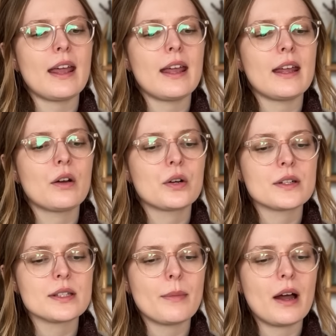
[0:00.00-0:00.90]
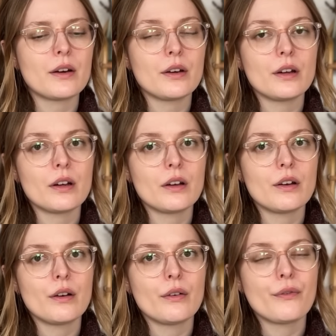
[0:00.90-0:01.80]
a course about
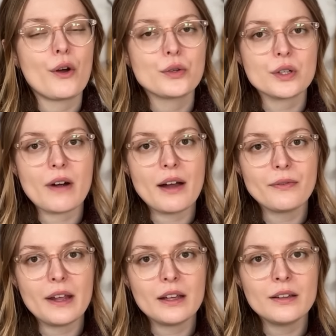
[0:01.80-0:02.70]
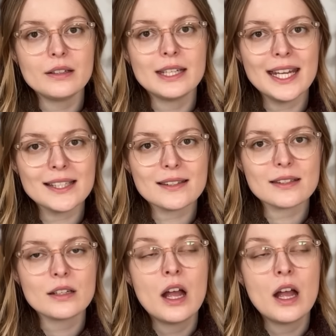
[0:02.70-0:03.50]
photographing knits,